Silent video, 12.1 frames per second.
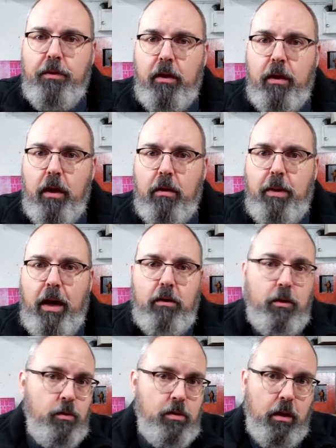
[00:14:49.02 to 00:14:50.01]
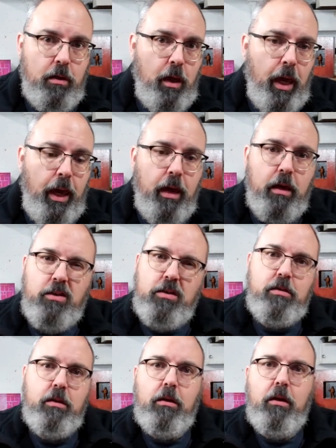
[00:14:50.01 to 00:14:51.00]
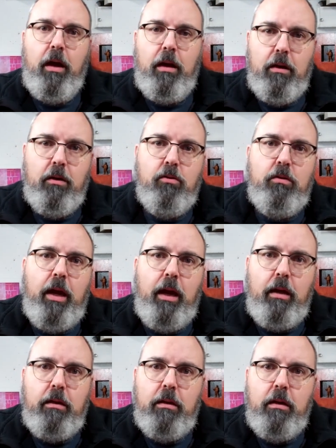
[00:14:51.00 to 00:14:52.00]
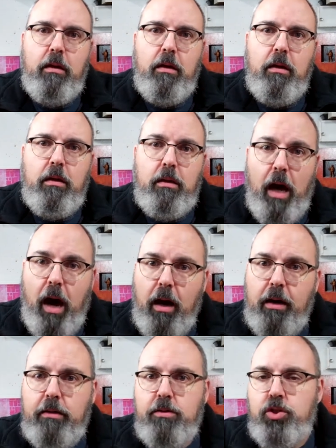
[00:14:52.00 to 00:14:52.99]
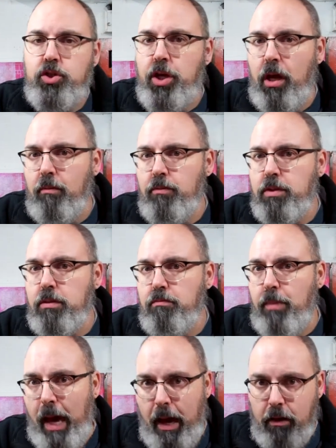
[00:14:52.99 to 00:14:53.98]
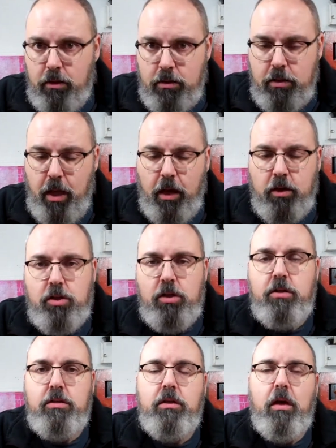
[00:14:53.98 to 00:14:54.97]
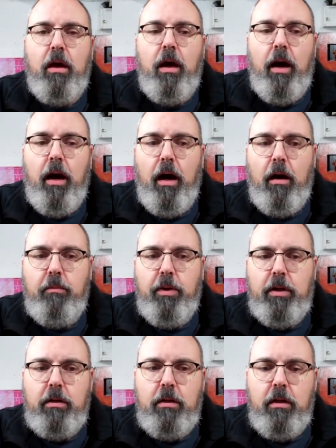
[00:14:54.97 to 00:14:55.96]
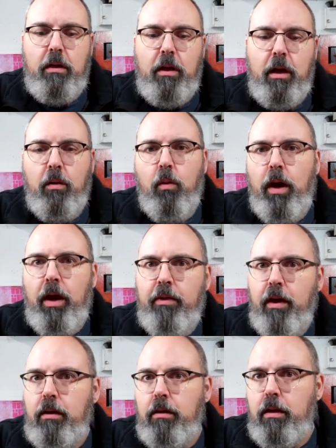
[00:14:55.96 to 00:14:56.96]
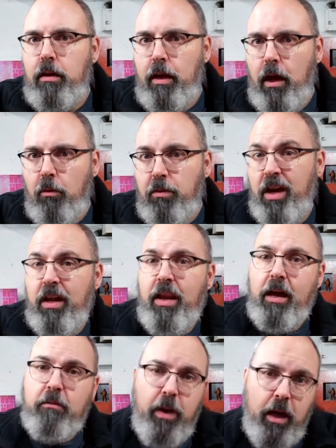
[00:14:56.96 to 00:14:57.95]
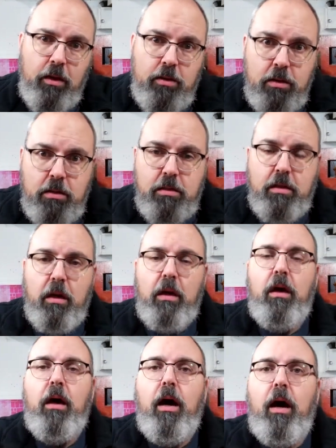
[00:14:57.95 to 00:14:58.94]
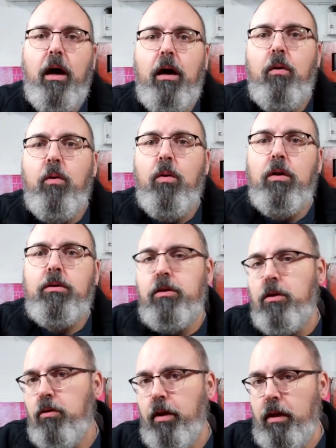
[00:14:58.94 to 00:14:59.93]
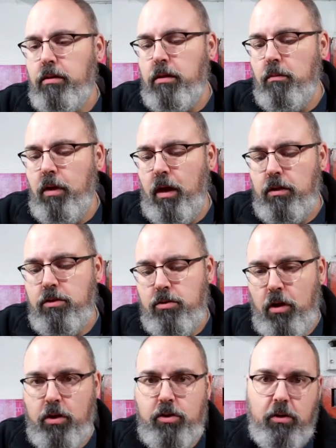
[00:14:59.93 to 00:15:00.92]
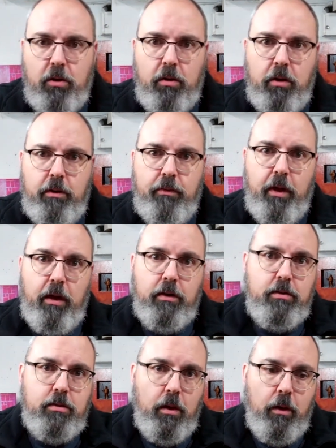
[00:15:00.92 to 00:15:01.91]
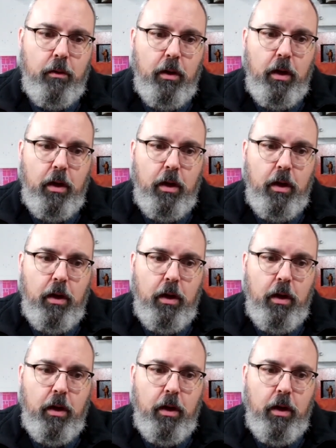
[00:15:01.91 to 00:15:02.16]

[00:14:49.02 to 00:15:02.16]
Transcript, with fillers: thinking about using ink just to kind of create lines, shapes, patterns, textures, but in a way that can help connect pages, or to create some kind of structure on there. So